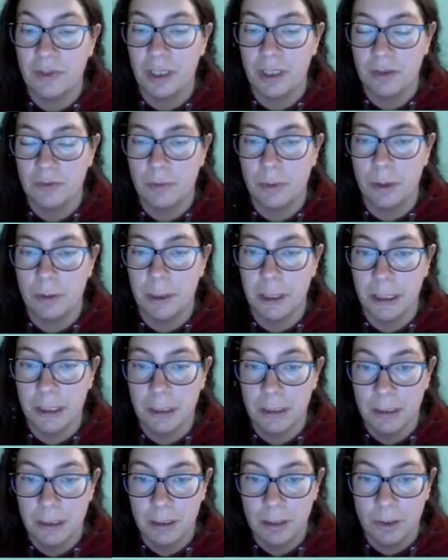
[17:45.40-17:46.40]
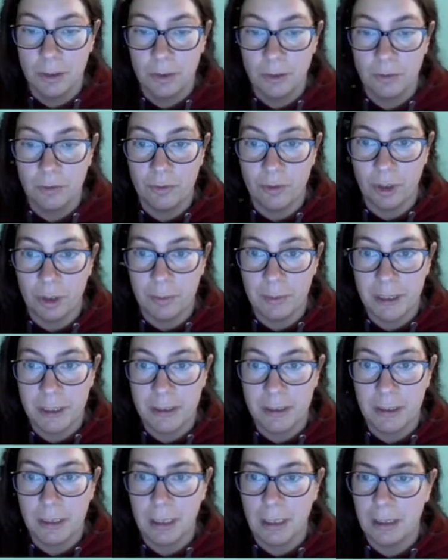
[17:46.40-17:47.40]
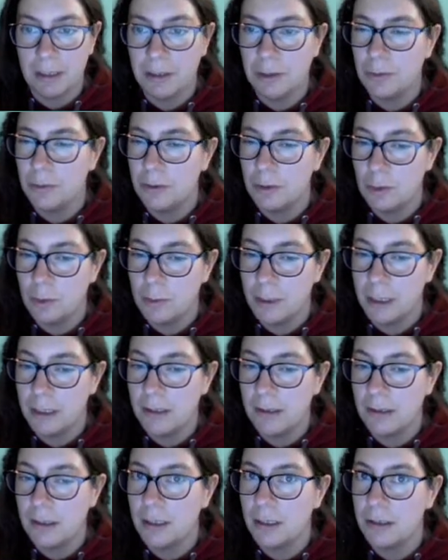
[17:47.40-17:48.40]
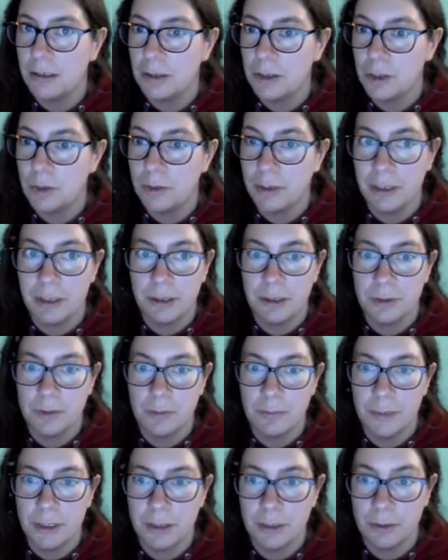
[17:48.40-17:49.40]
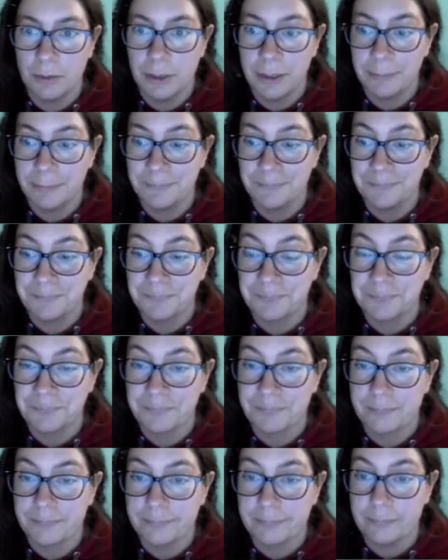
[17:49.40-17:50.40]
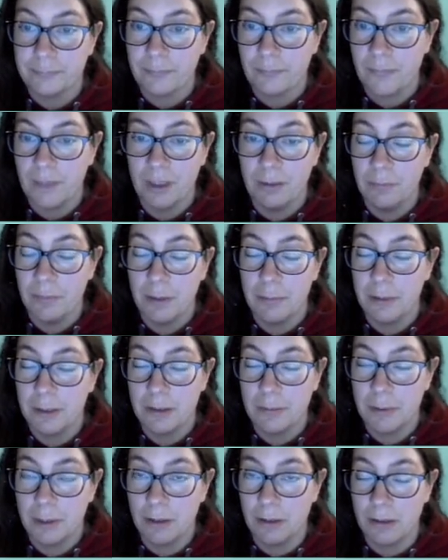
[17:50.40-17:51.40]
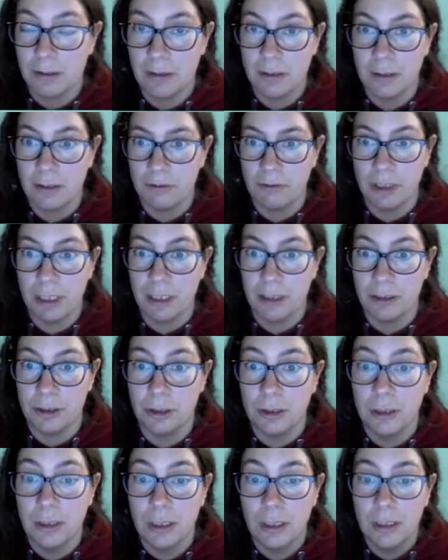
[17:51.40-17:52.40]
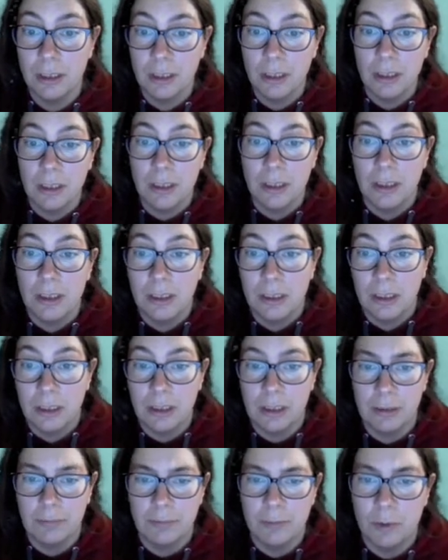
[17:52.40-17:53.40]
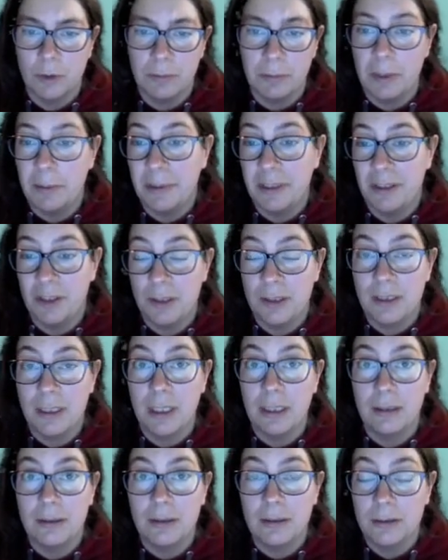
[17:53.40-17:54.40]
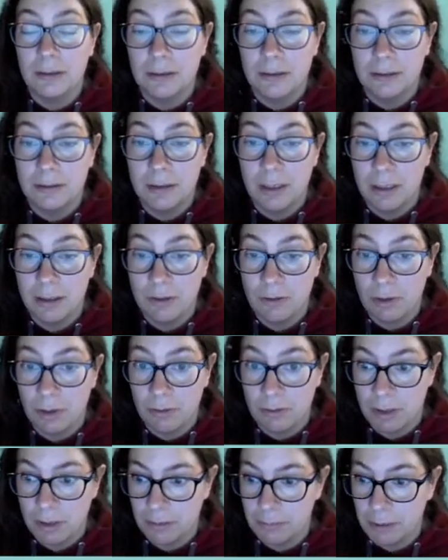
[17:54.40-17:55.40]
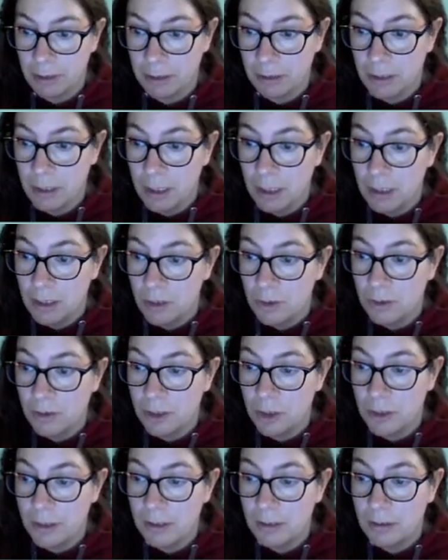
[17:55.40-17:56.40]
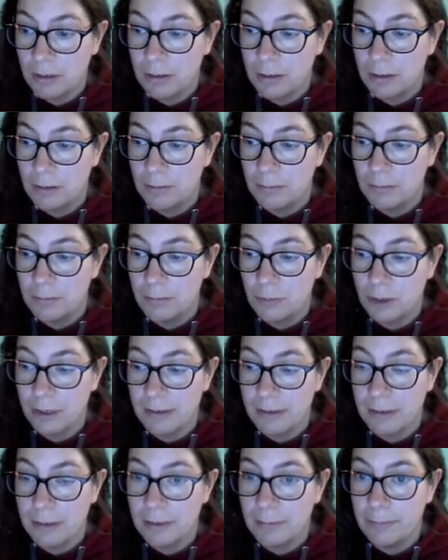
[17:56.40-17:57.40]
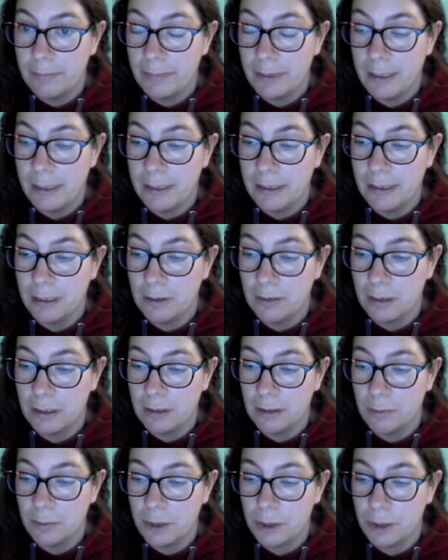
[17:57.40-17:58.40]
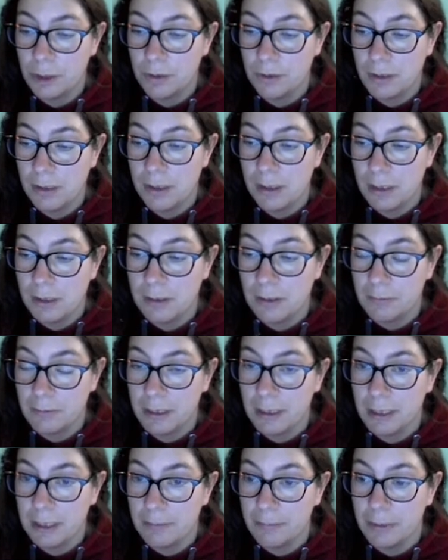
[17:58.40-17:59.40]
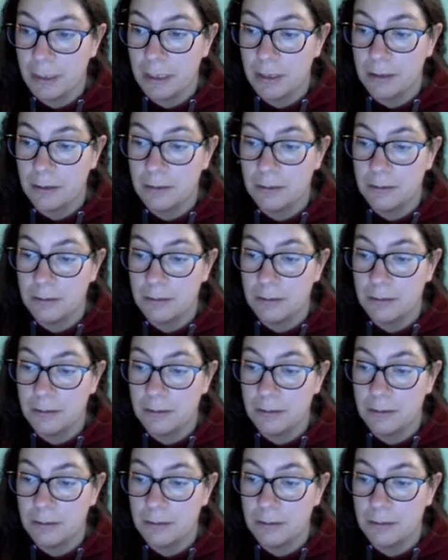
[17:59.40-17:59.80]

forward for a bit. I don't know why this line is showing. It shouldn't be showing. Maybe it's because it's in a relation, or maybe I just tagged the dates wrong or something. So I'll just press play now, and then we should see something happening